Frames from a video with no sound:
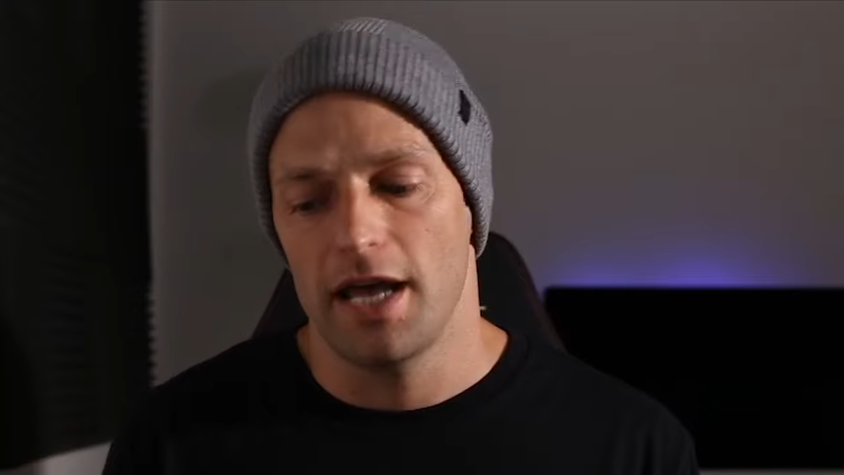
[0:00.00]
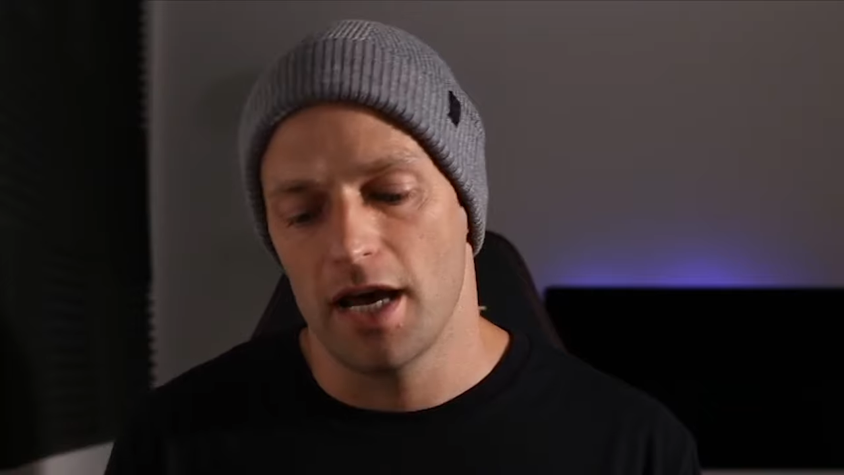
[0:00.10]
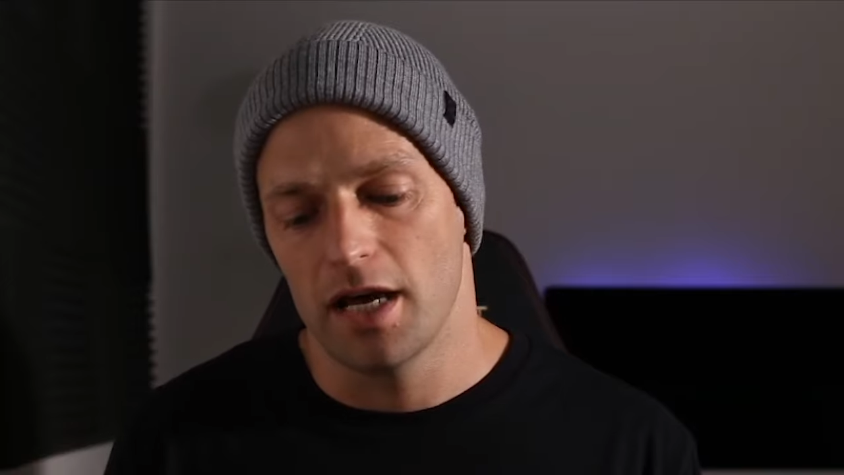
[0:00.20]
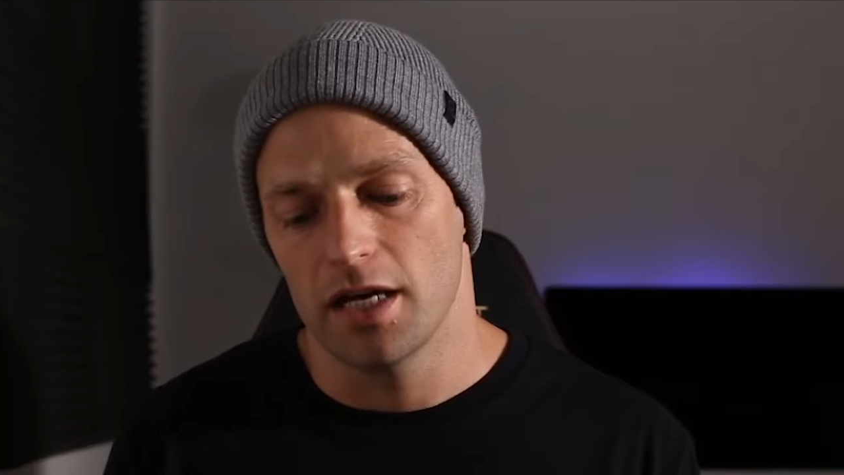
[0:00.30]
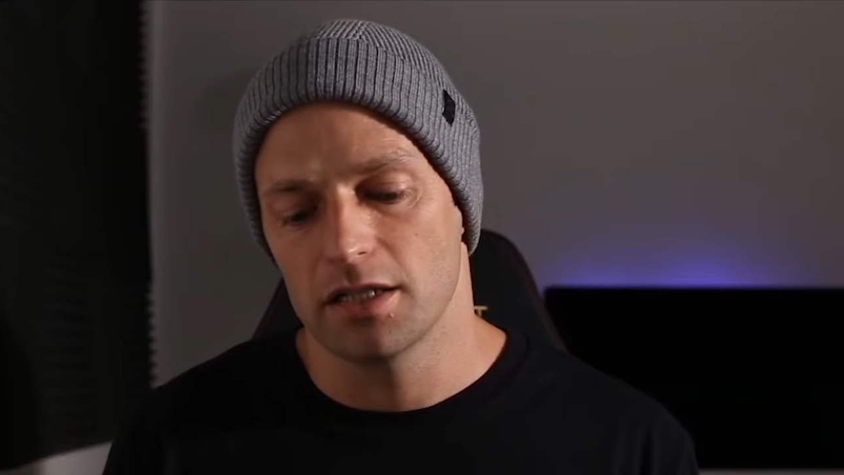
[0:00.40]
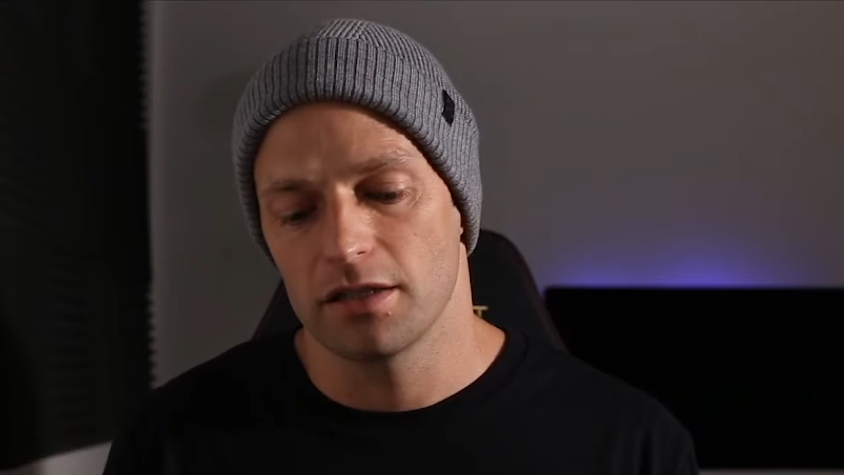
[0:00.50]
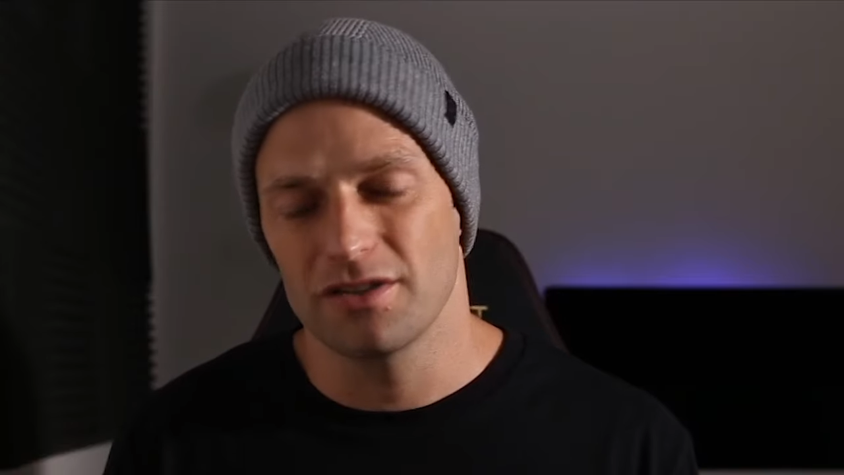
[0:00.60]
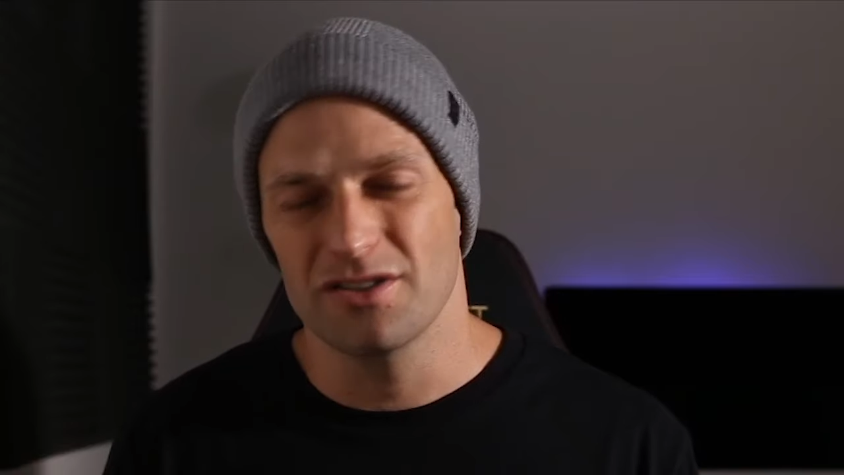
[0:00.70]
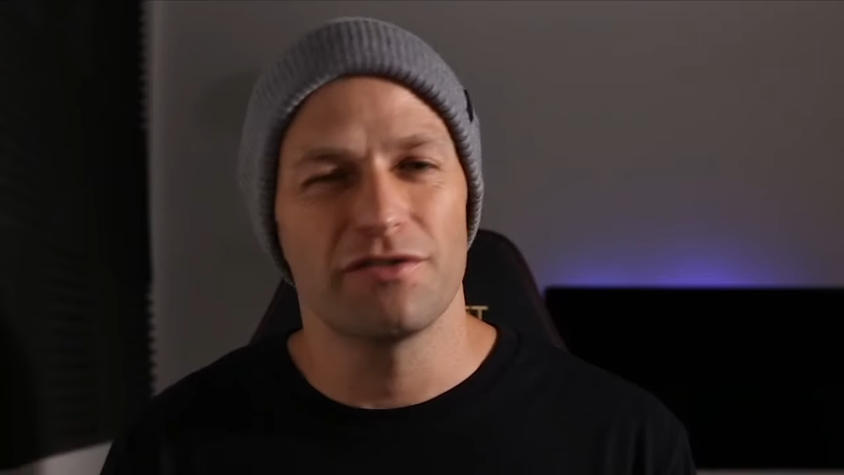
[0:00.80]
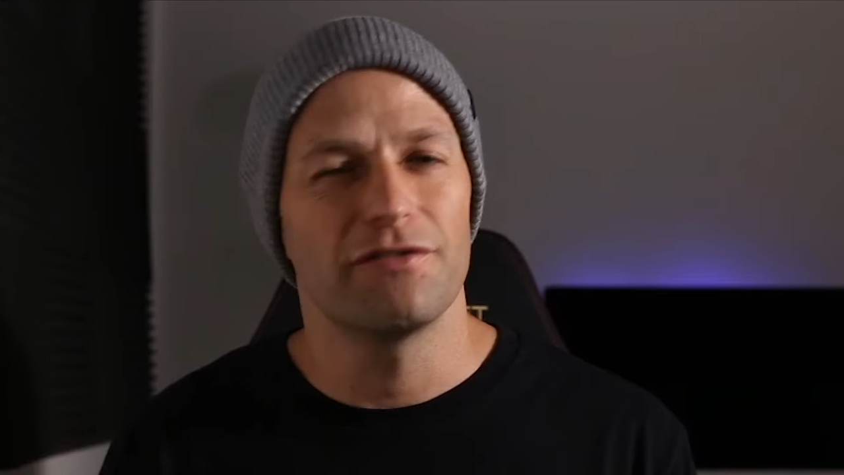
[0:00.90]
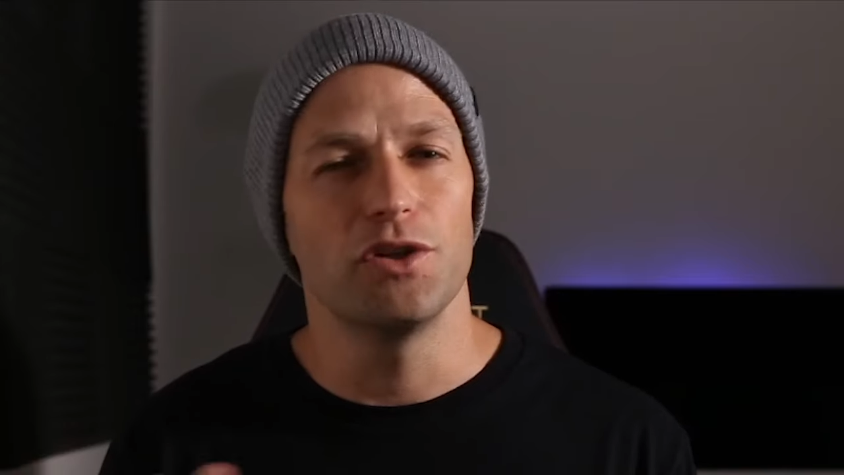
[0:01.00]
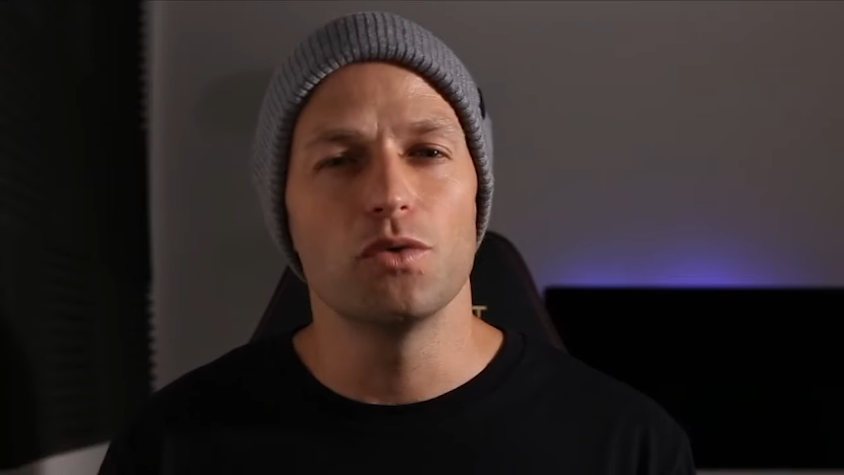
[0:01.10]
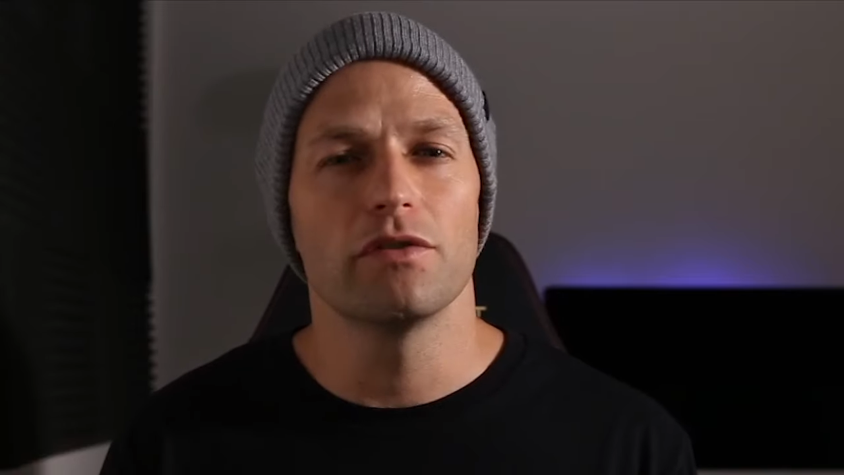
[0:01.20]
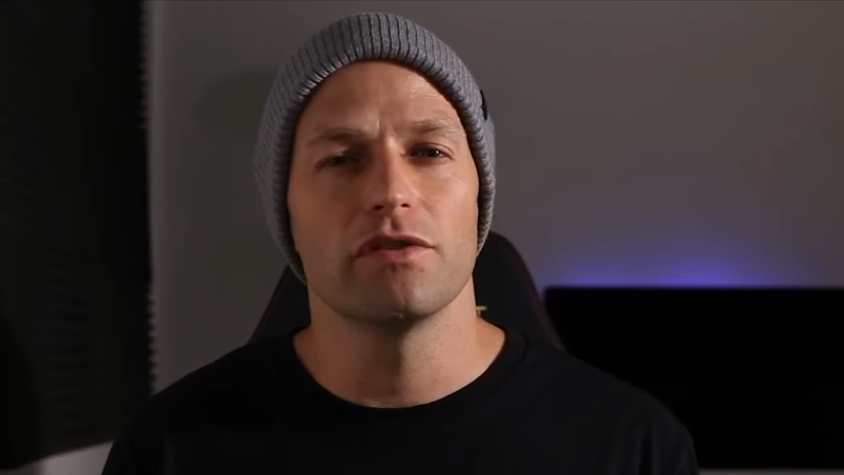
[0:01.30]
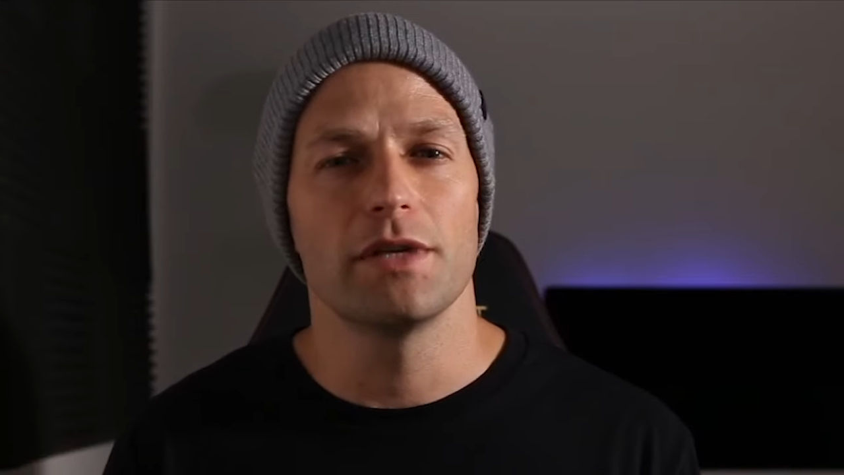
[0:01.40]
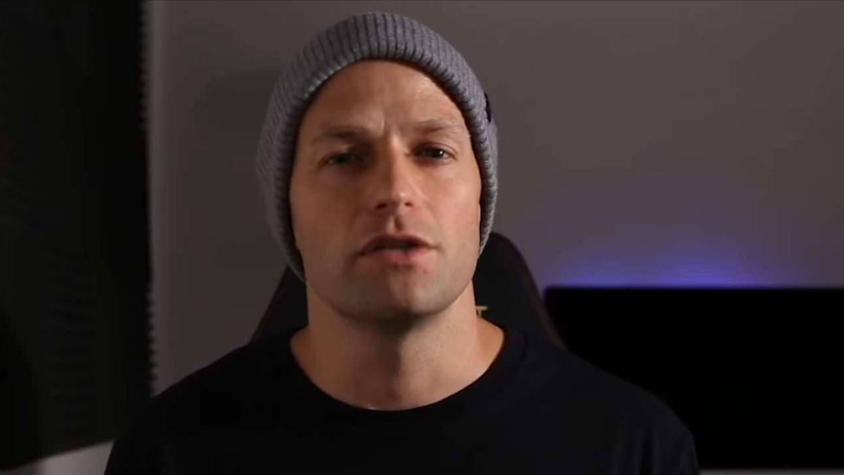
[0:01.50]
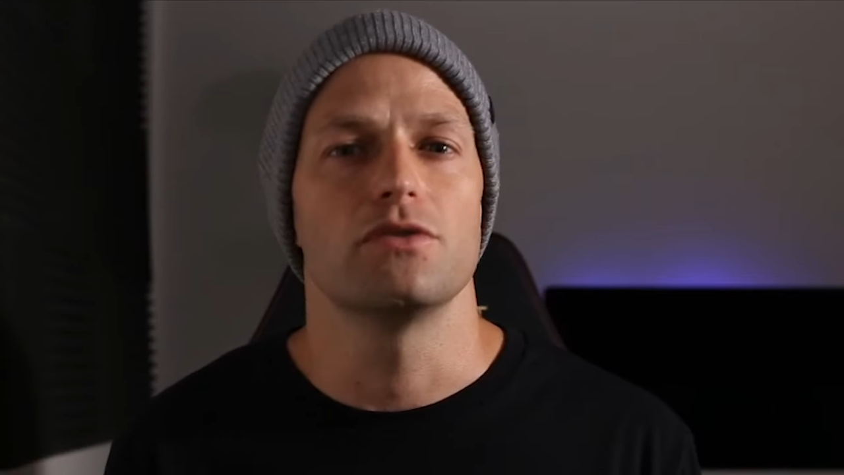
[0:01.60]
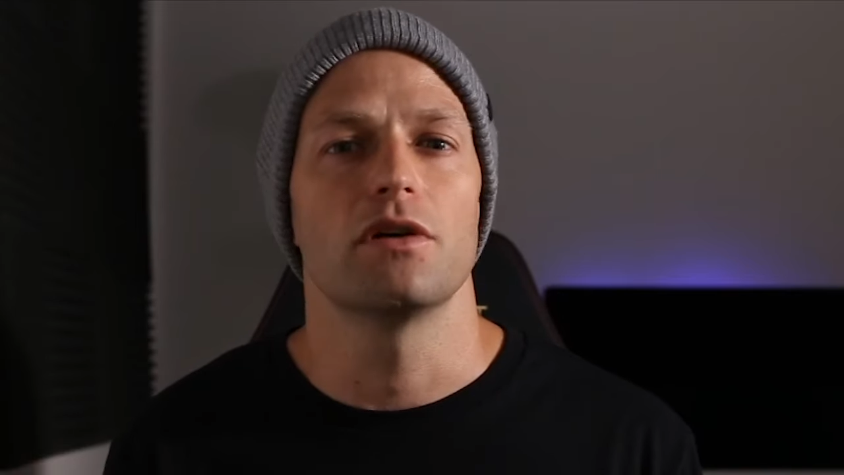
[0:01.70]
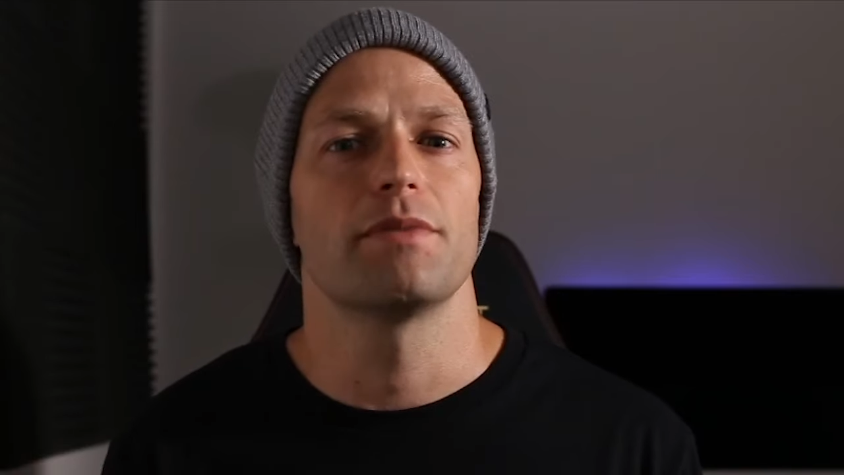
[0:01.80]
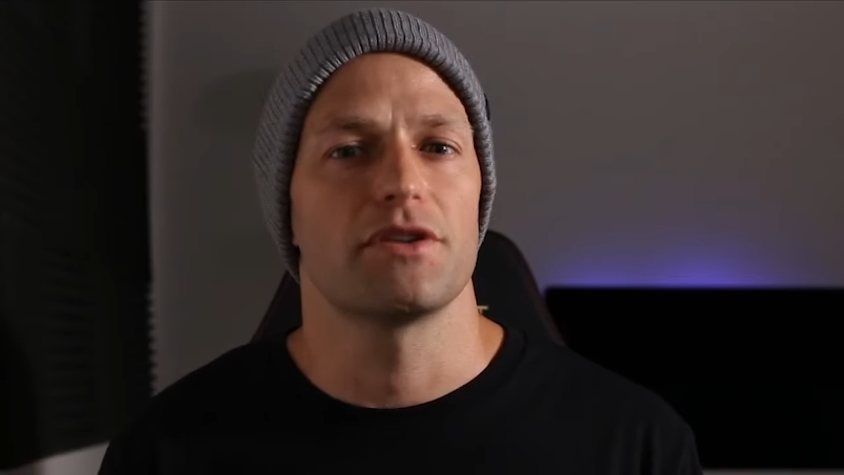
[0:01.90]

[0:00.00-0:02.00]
And there's a few of them that do it,